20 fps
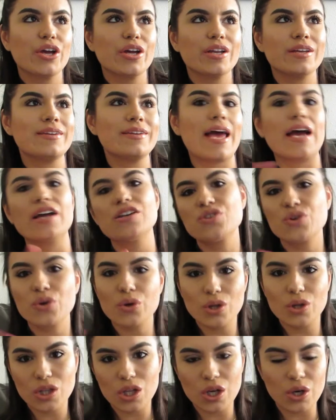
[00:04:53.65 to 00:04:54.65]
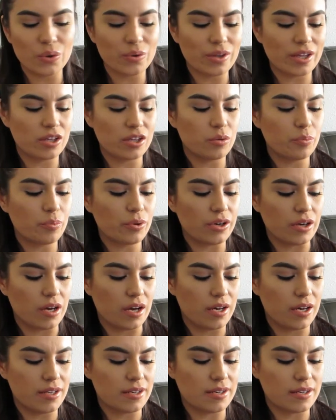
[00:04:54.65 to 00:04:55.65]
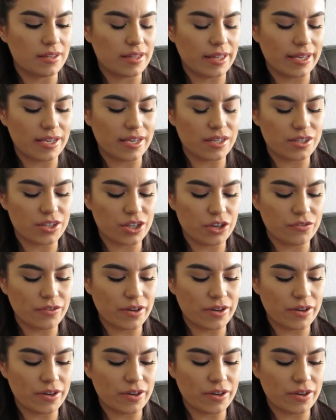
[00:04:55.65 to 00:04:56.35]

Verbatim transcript: natural glow that you put on like under your